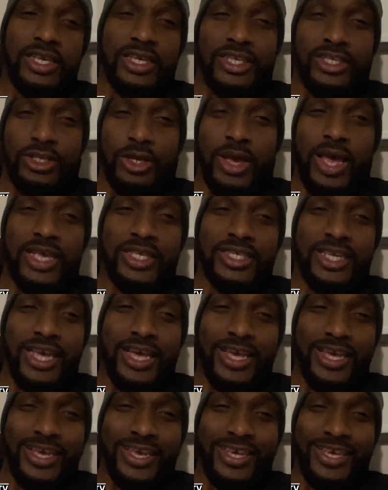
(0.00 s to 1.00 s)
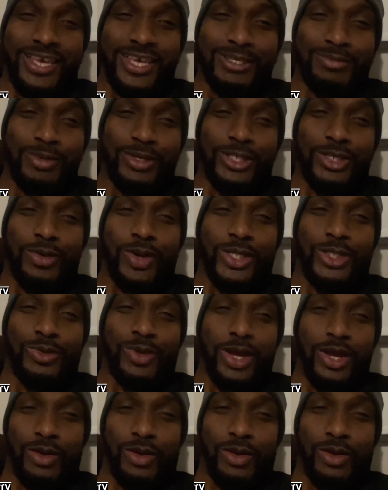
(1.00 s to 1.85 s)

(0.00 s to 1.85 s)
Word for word: So I say, yes man, so watch what